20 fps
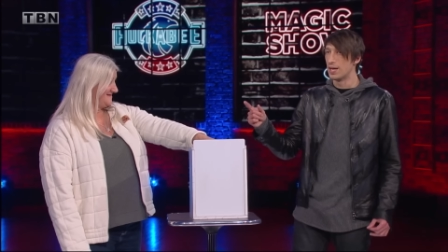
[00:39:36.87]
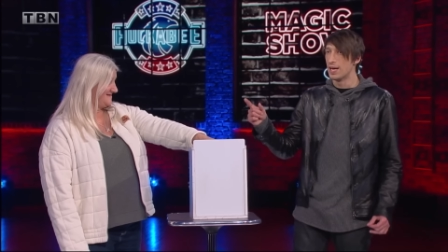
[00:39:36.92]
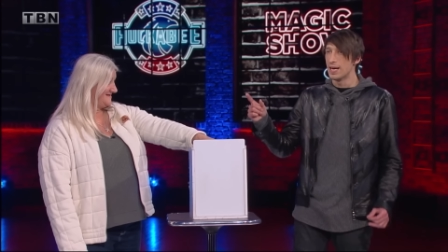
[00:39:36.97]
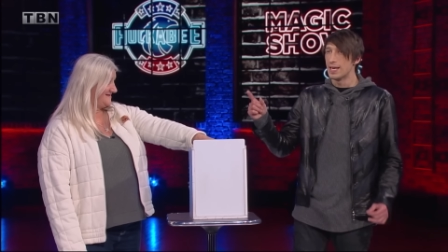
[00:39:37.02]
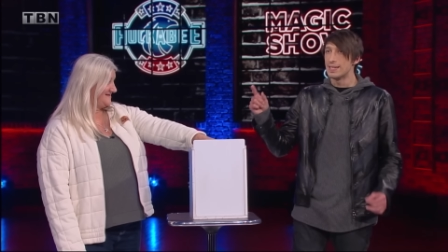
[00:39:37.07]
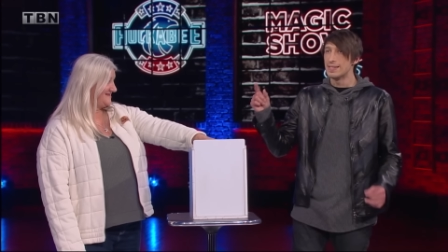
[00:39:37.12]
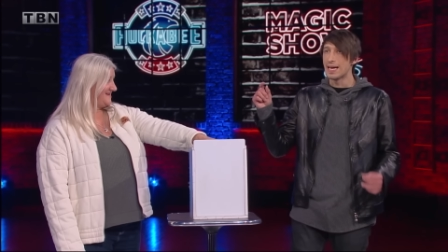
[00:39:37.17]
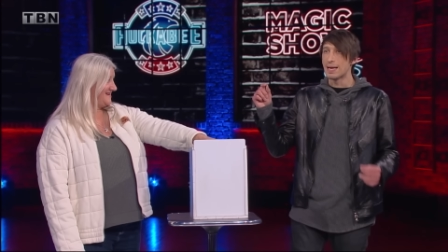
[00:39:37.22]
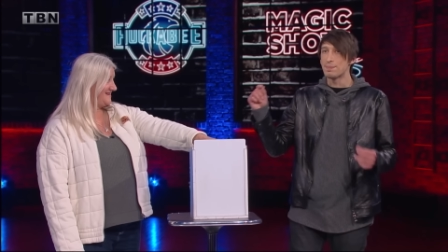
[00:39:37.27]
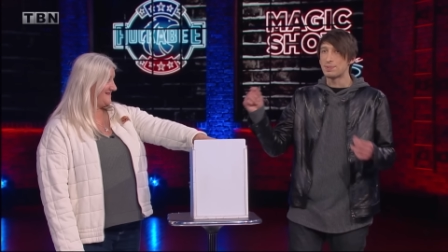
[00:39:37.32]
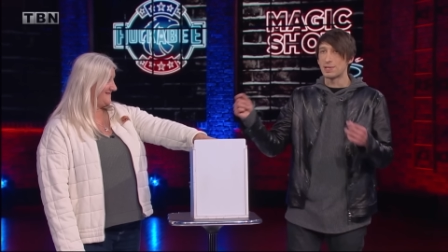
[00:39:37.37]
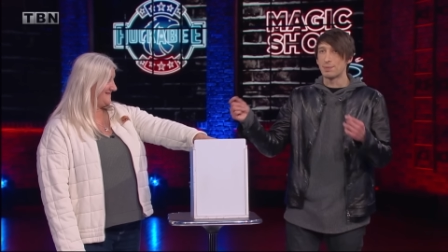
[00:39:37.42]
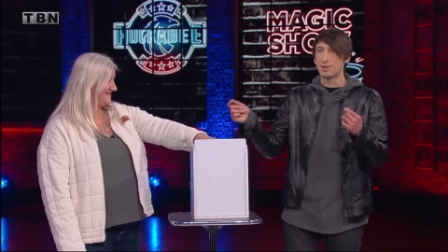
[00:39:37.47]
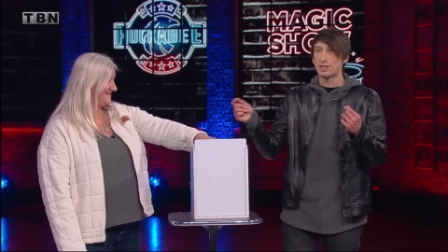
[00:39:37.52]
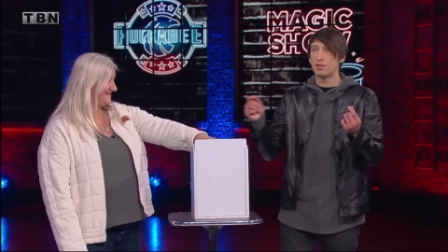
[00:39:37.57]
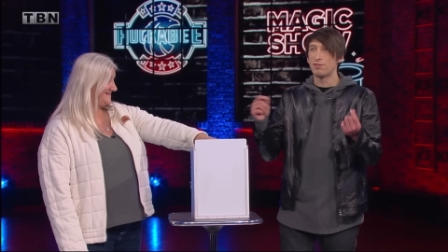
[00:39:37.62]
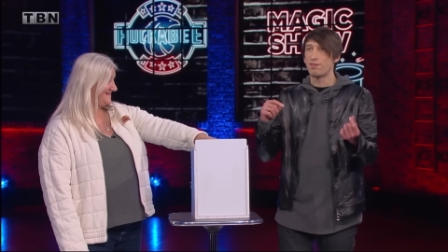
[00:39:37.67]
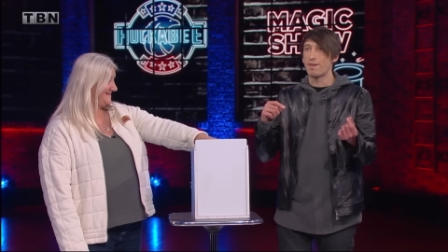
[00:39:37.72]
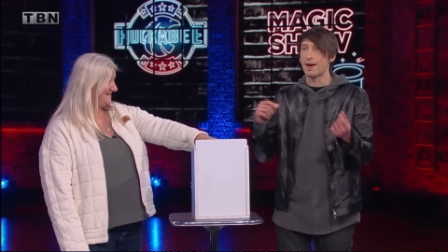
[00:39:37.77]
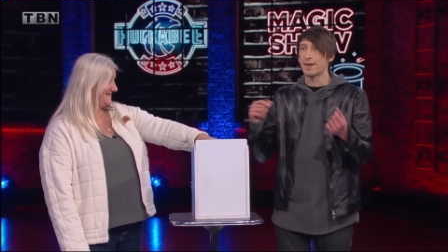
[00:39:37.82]
Next. Name
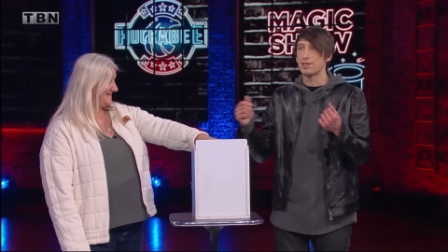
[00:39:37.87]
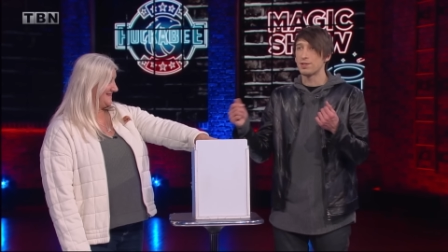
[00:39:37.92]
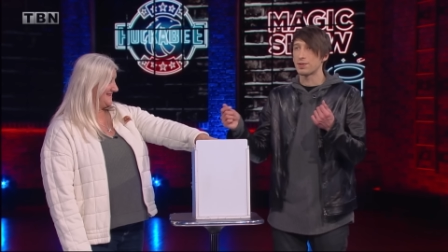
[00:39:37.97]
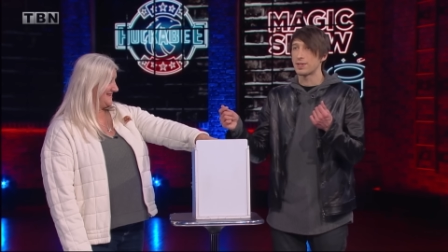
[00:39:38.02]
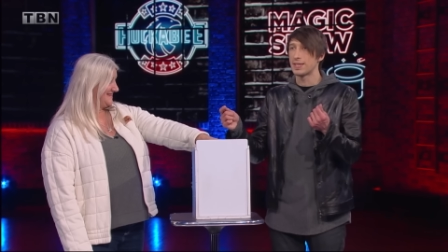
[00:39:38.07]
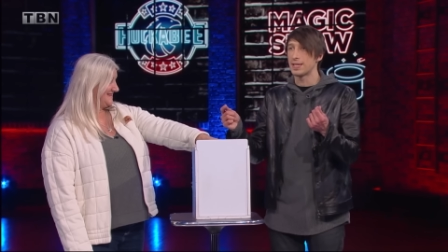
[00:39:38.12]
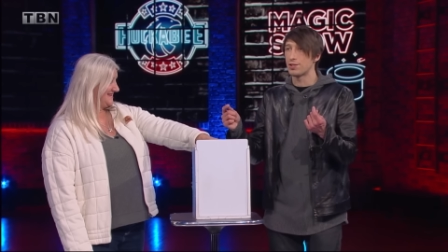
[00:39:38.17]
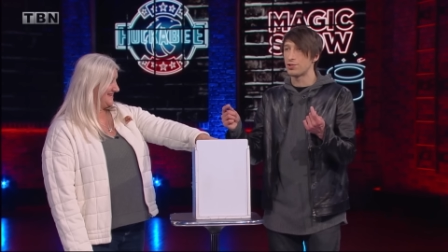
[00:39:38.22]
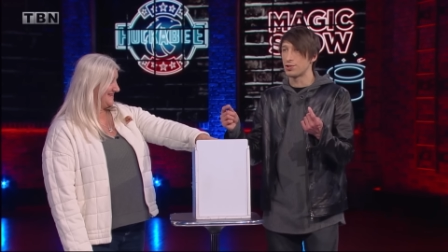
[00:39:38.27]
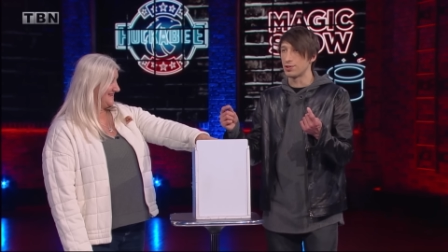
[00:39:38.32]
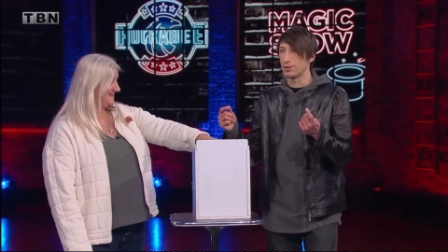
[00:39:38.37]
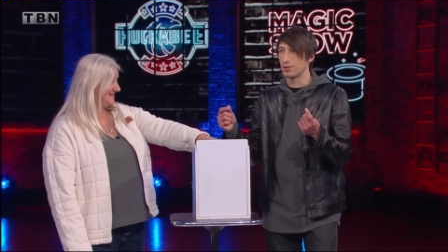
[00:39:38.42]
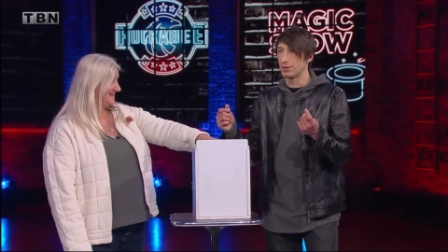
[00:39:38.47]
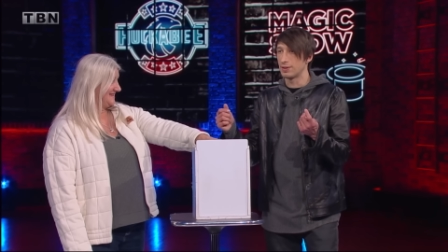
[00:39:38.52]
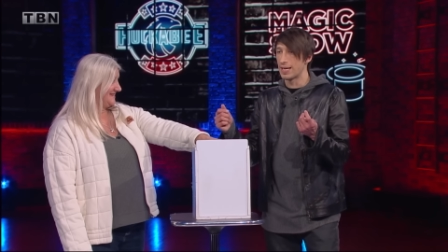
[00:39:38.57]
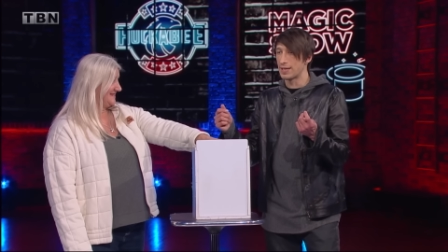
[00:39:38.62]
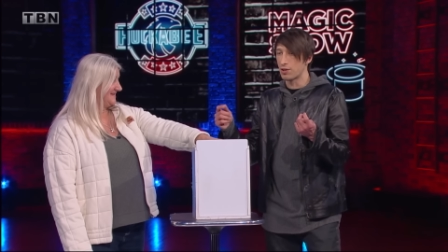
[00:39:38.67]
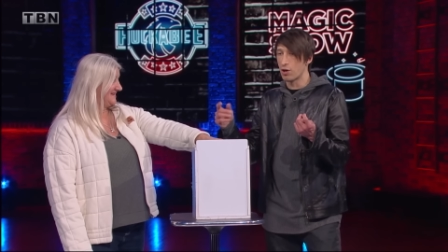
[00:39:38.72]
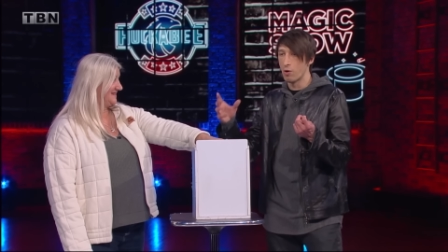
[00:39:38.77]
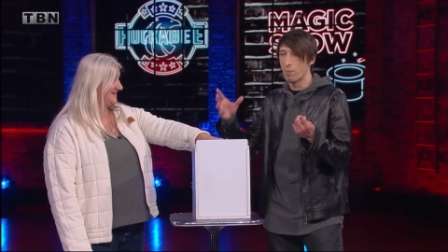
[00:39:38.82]
something you'd find in your kitchen,
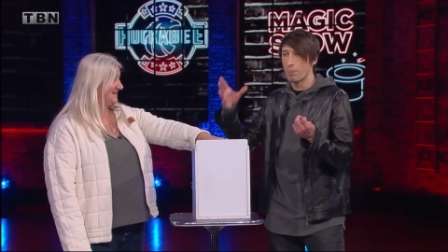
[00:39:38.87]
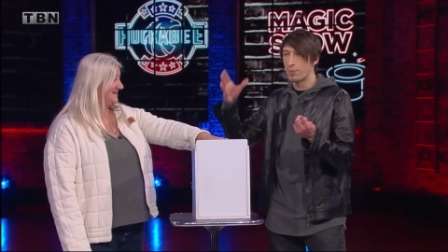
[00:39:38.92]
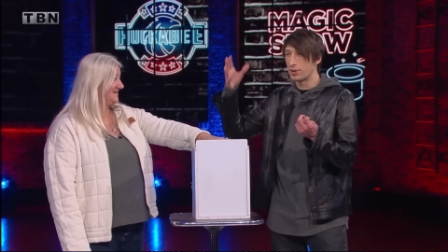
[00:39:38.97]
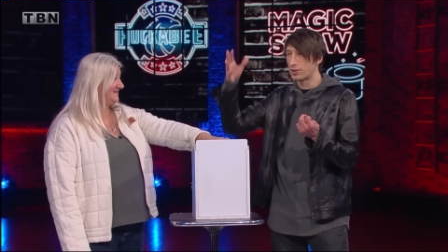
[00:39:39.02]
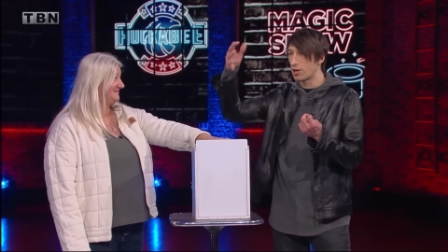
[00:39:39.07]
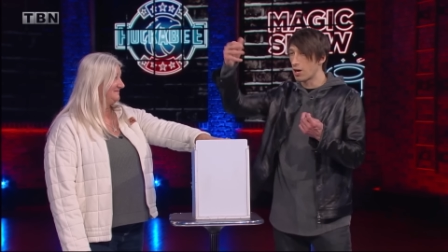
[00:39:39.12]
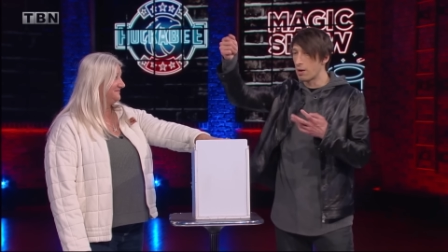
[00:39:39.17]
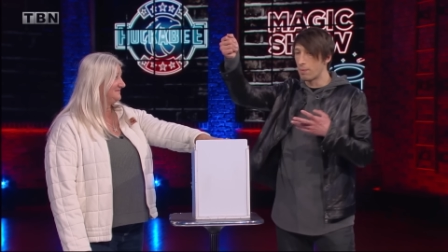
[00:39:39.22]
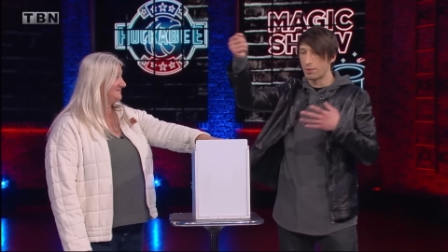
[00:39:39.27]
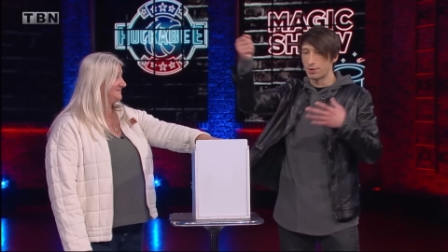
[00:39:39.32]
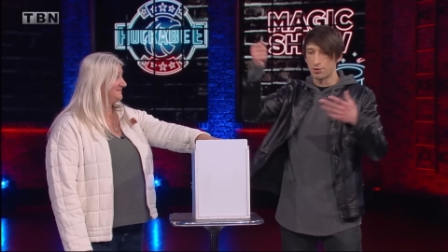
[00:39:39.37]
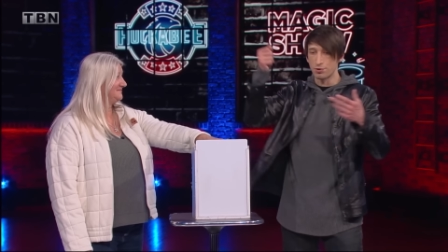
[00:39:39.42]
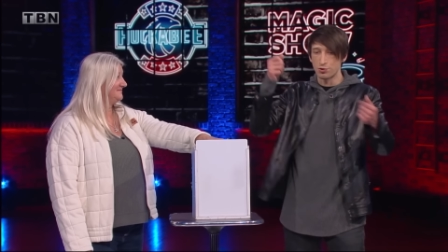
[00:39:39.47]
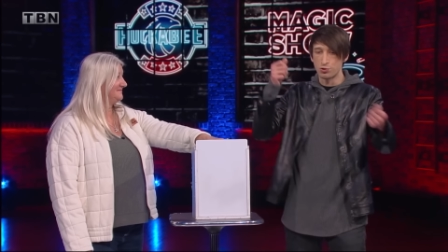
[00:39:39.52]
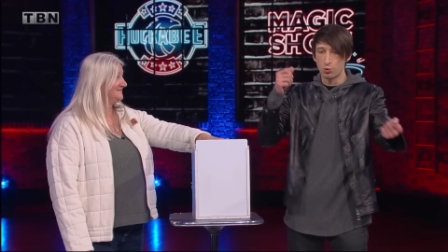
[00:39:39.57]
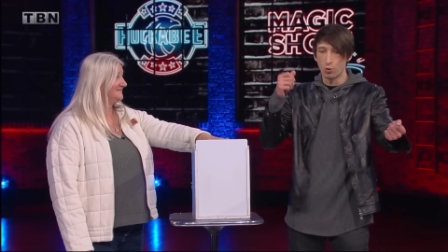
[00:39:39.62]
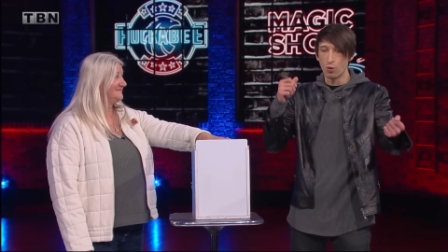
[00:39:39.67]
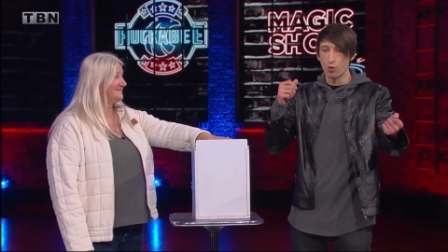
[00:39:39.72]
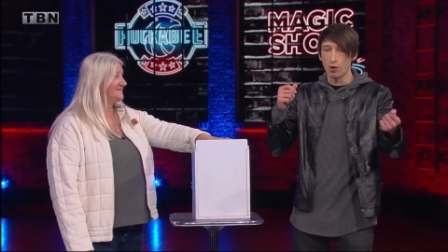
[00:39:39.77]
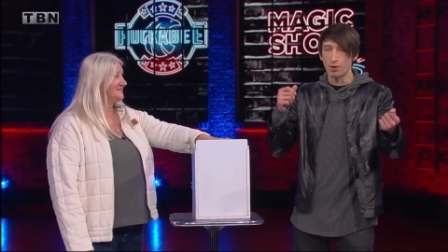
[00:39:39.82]
like open a cupboard, a
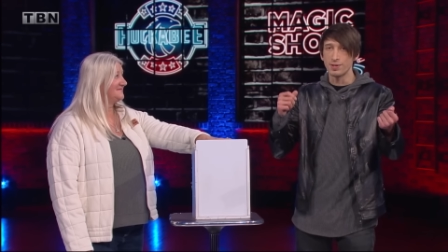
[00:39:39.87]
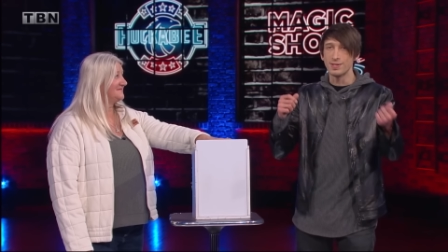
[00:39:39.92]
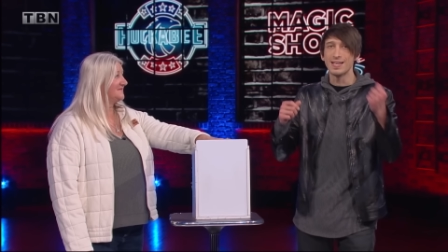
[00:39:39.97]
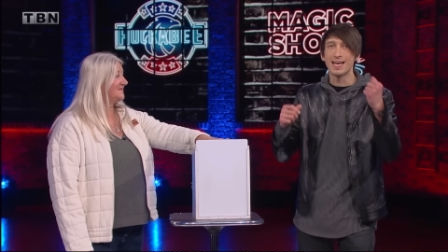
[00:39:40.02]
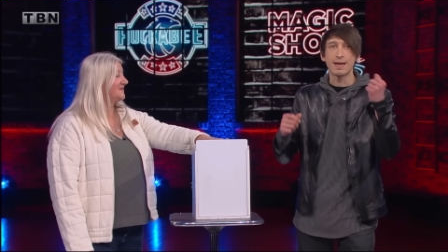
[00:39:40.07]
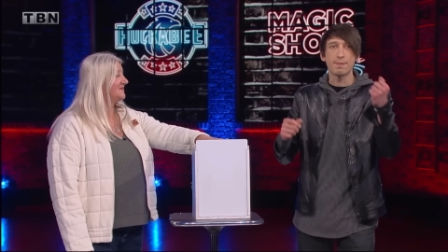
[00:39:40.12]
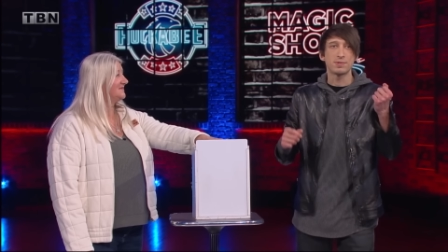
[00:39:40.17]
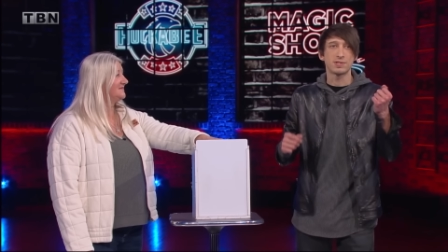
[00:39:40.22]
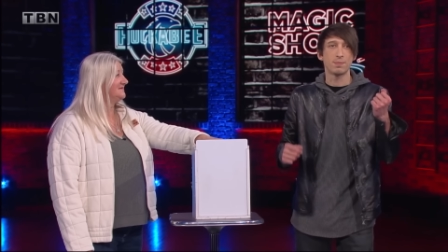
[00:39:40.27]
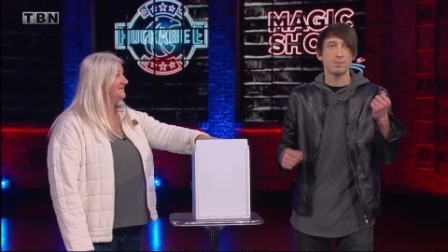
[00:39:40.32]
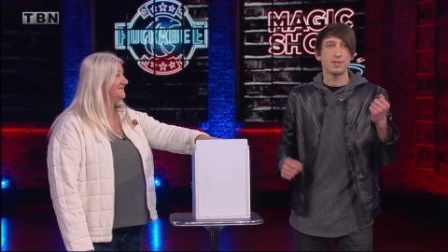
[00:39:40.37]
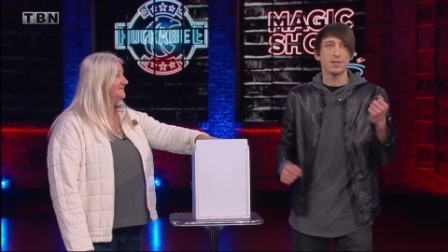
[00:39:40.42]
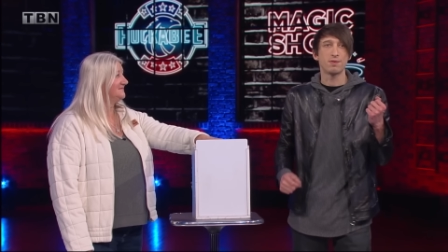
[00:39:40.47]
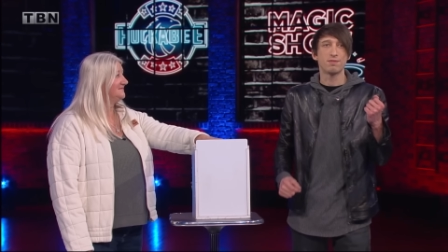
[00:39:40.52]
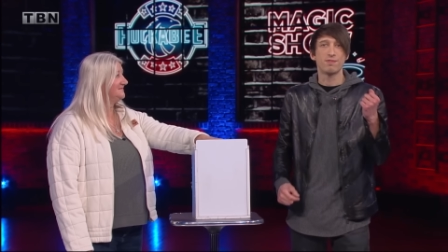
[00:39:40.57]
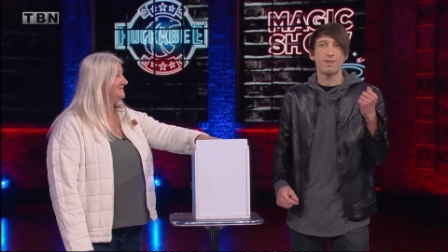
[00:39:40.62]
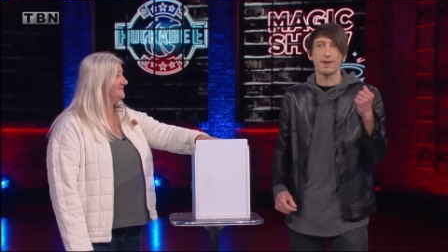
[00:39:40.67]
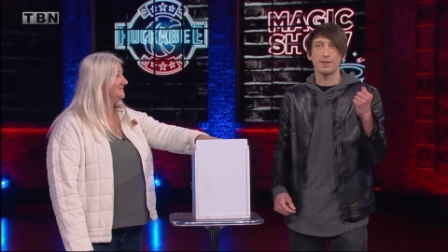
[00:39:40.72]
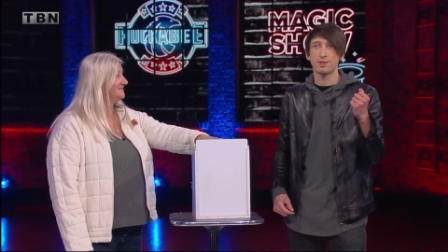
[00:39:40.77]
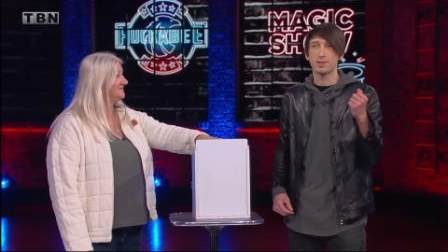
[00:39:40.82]
drawer. Name something
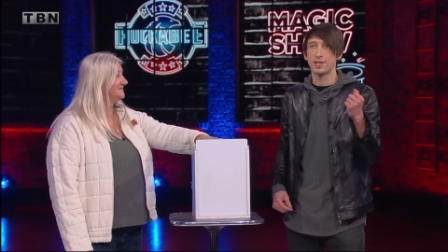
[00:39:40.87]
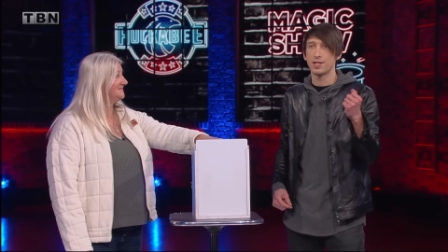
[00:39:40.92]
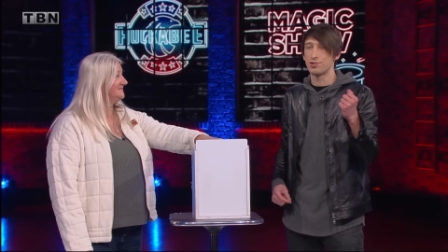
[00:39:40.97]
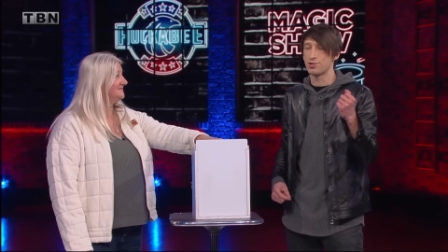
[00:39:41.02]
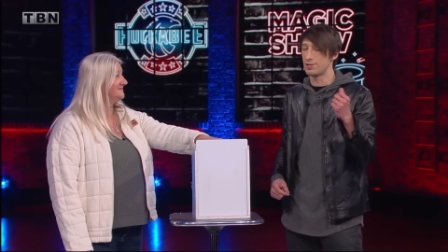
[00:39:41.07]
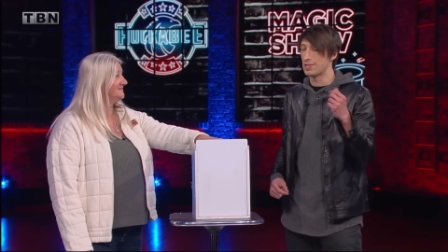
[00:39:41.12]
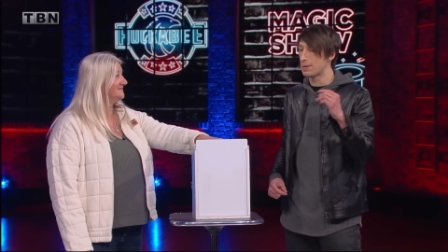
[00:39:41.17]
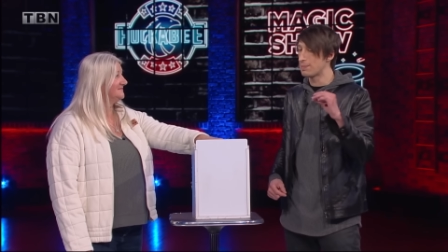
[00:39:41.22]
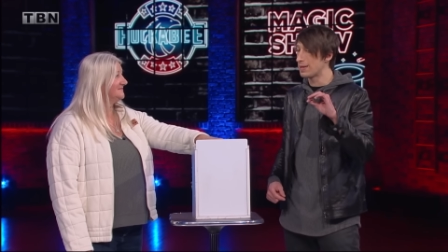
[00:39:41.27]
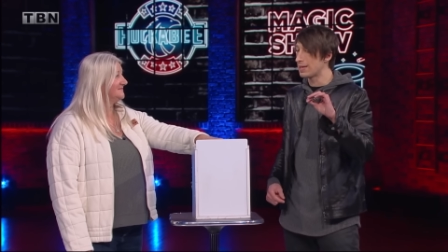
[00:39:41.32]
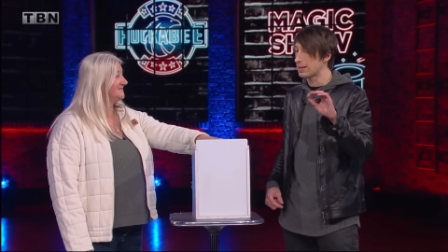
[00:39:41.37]
you'd find in your kitchen. Name